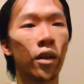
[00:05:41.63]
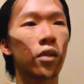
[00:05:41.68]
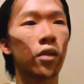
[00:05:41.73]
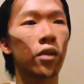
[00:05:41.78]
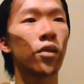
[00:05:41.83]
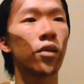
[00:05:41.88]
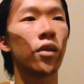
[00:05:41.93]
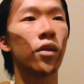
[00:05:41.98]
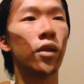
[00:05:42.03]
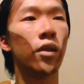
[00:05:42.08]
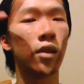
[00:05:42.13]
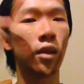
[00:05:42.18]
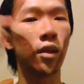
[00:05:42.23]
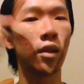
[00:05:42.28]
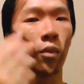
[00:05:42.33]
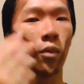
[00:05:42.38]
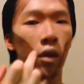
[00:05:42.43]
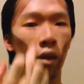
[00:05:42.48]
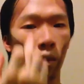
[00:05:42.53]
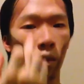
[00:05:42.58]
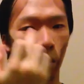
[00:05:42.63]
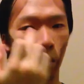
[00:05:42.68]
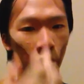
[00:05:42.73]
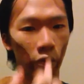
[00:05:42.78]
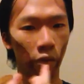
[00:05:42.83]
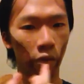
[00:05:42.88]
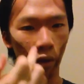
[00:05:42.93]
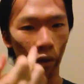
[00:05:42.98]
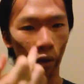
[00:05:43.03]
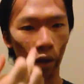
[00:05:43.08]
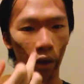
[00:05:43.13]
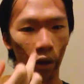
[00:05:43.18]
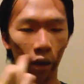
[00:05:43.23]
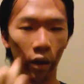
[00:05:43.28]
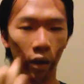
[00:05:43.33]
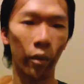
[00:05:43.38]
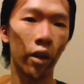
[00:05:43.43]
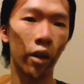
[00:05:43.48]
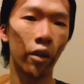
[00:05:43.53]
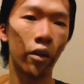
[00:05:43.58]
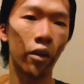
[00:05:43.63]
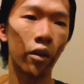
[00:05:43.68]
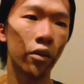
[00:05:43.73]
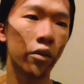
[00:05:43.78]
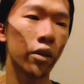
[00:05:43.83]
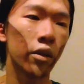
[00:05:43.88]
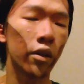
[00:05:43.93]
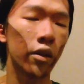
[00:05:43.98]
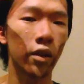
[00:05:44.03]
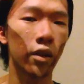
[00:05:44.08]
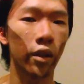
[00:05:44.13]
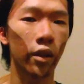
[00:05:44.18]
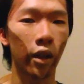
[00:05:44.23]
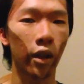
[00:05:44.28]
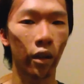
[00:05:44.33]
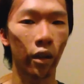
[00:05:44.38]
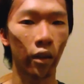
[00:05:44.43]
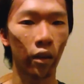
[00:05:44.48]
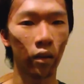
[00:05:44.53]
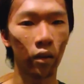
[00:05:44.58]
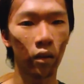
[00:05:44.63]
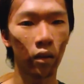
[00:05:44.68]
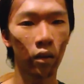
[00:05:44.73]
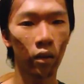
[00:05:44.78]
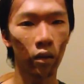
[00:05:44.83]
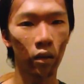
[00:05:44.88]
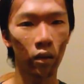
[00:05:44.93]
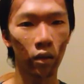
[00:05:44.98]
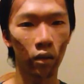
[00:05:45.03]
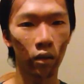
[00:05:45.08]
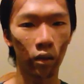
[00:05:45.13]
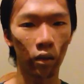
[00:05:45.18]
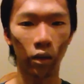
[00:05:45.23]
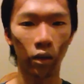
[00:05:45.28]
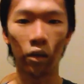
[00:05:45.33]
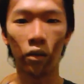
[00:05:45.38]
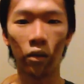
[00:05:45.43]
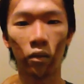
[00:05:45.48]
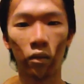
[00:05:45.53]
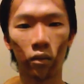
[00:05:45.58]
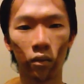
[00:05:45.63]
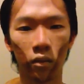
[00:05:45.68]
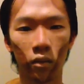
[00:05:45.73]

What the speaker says: I also did the same thing on my forehead and my nose just to kind of, you know,